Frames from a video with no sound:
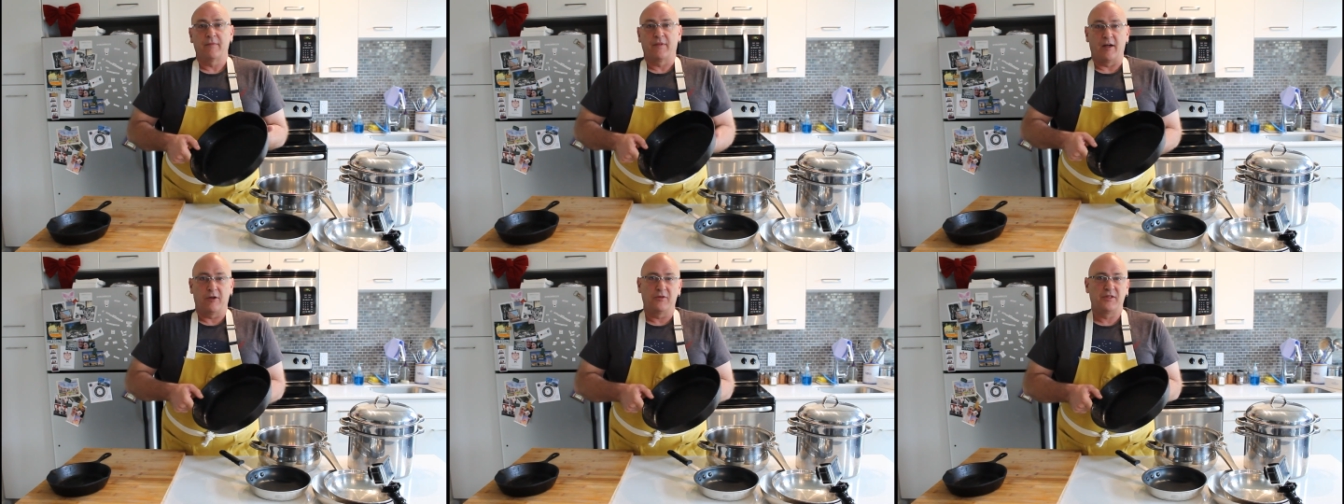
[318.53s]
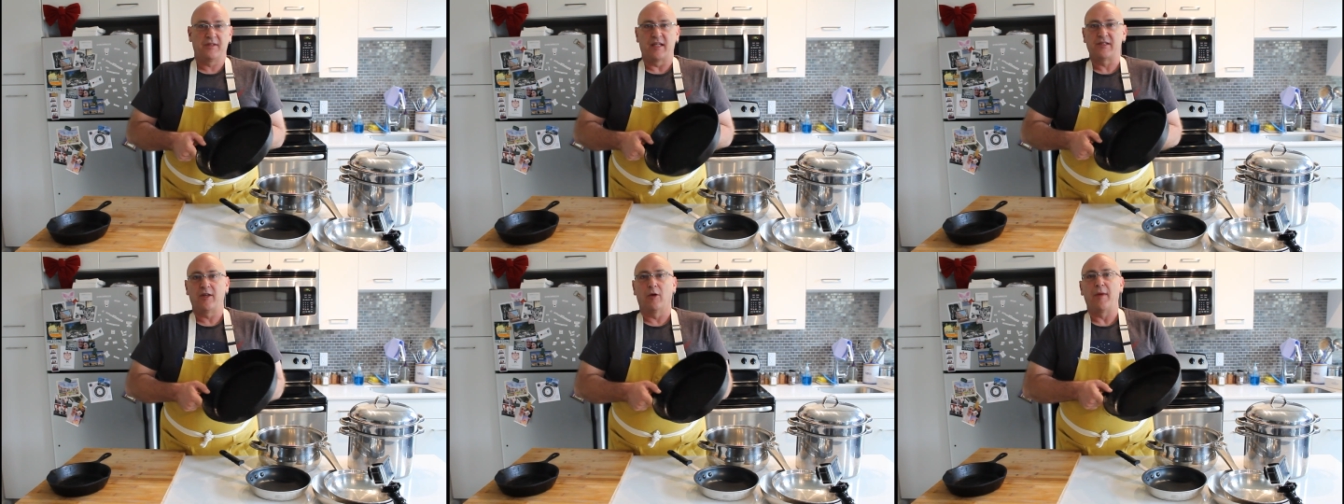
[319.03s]
There's, they
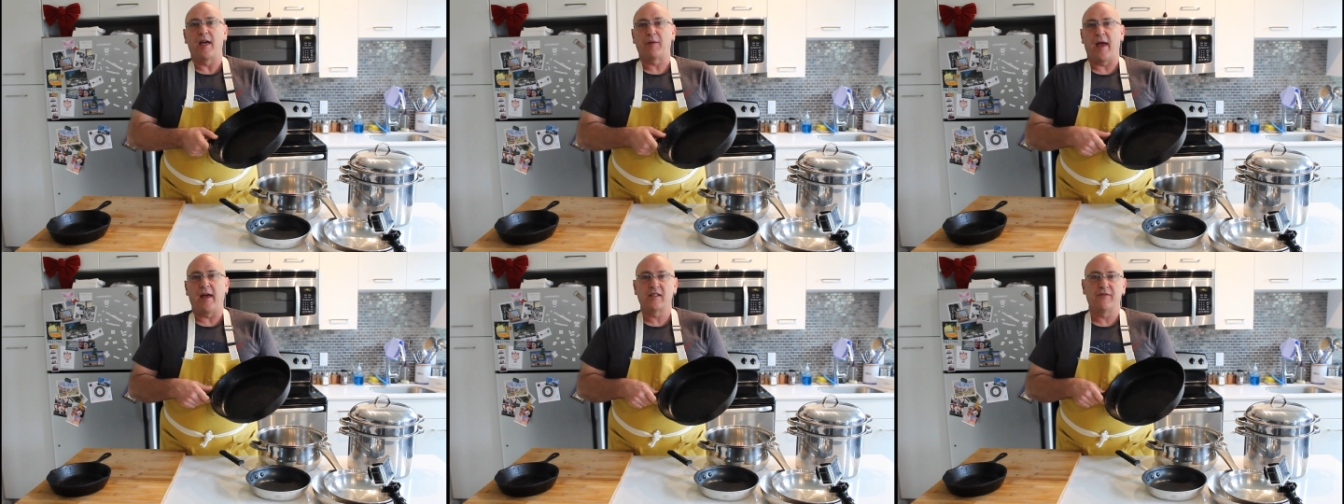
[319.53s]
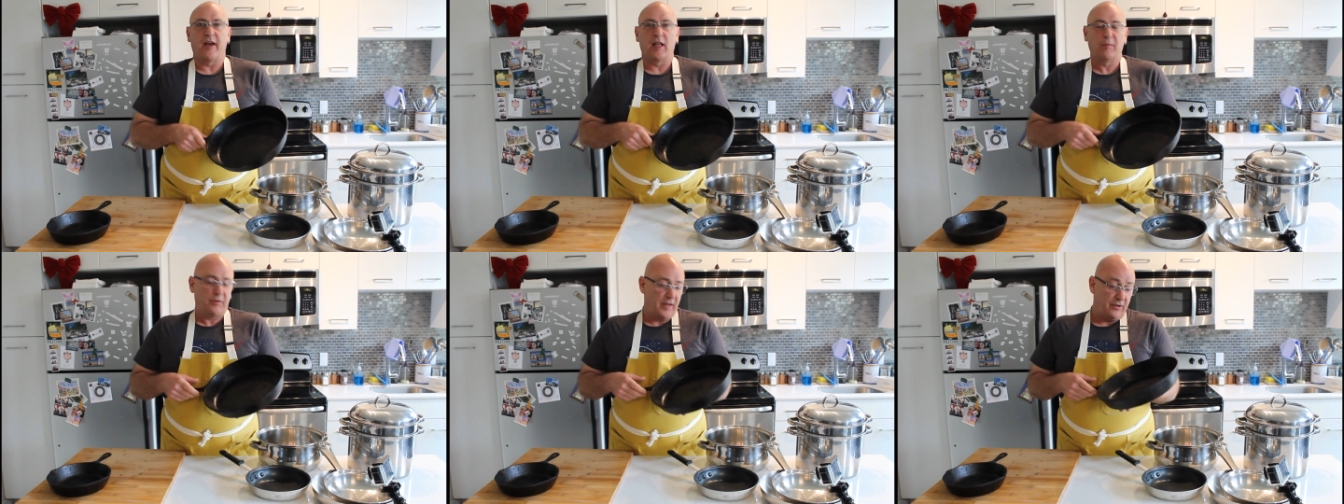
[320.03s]
still make pans
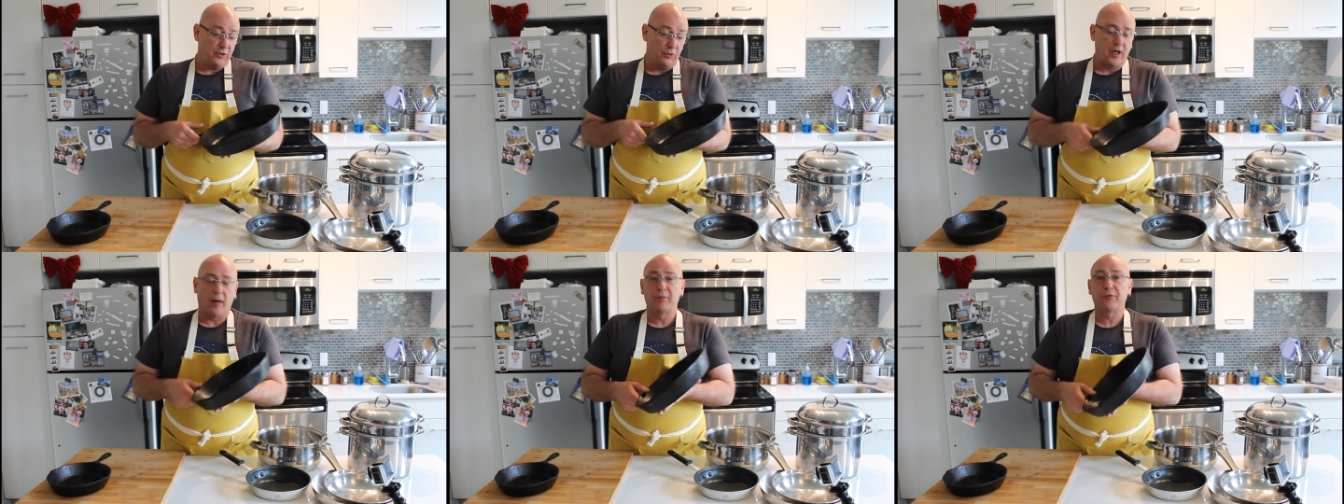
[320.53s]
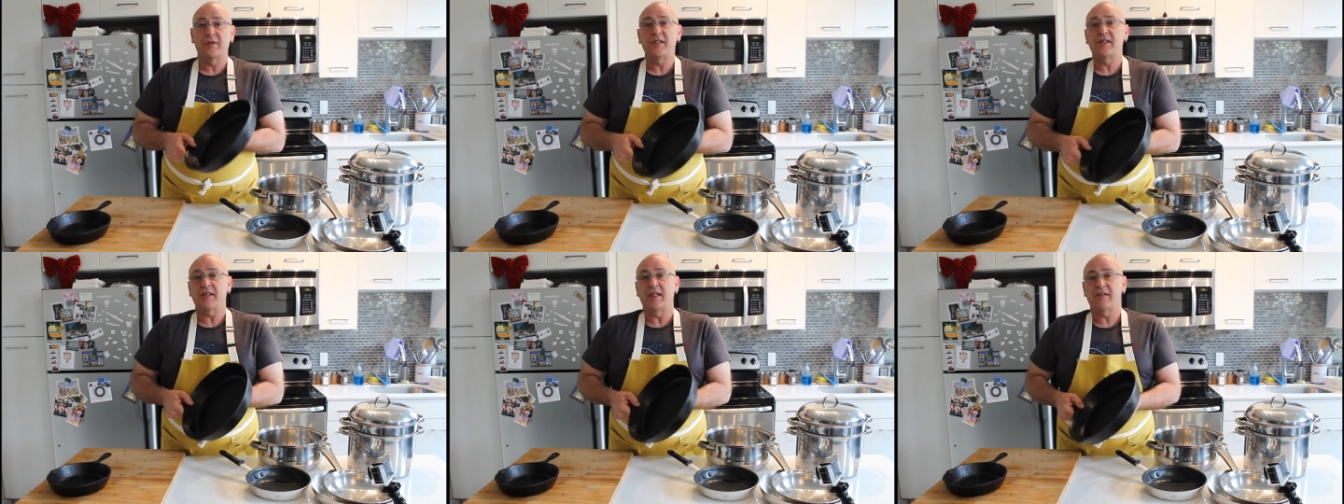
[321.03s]
available. They do come
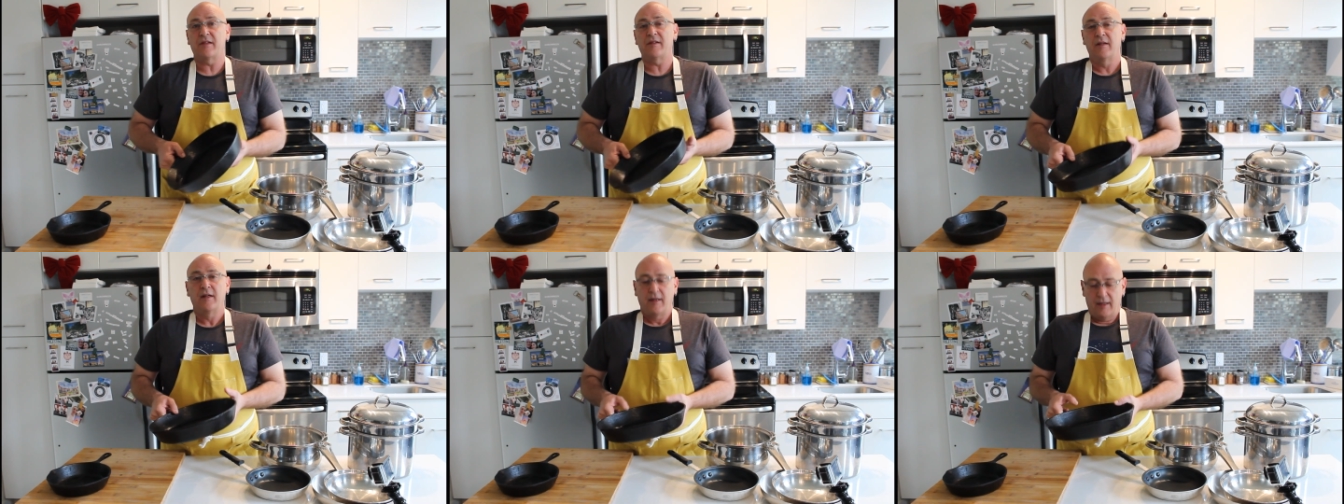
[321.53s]
pre-seasoned.